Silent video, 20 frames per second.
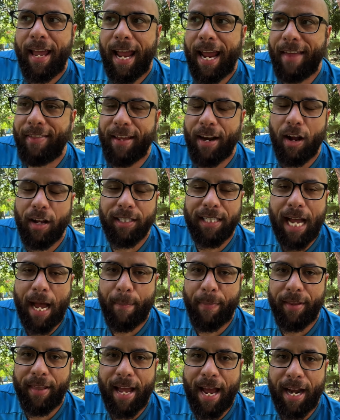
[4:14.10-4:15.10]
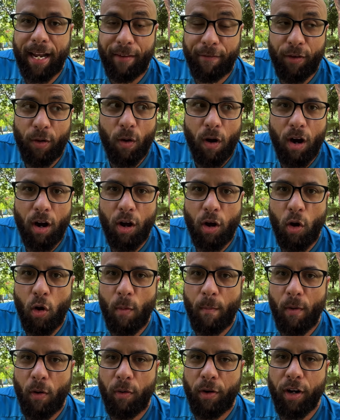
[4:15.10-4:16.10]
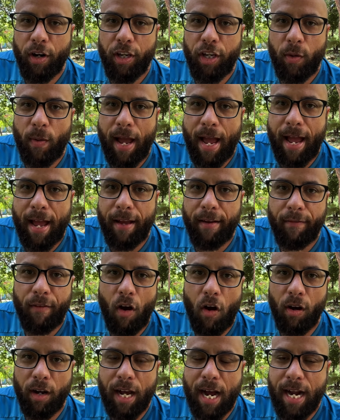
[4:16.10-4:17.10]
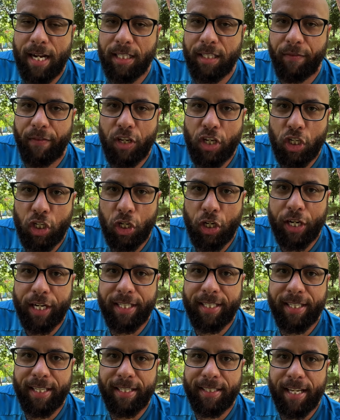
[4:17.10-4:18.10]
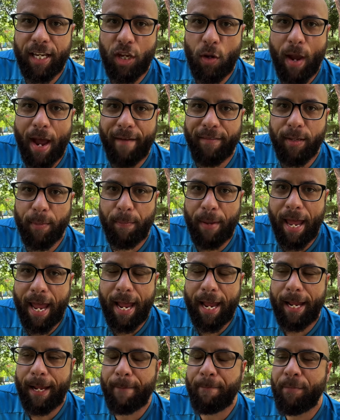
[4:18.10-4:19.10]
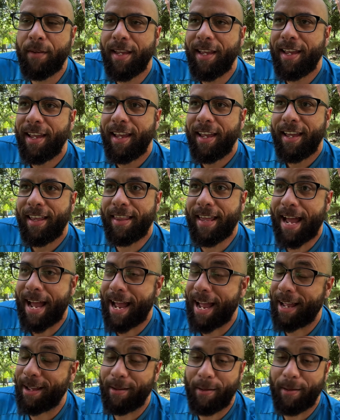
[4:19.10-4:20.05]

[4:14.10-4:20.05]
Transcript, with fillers: And then on top of that, if you are a homeowner, you have all kinds of insurances that you have to pay that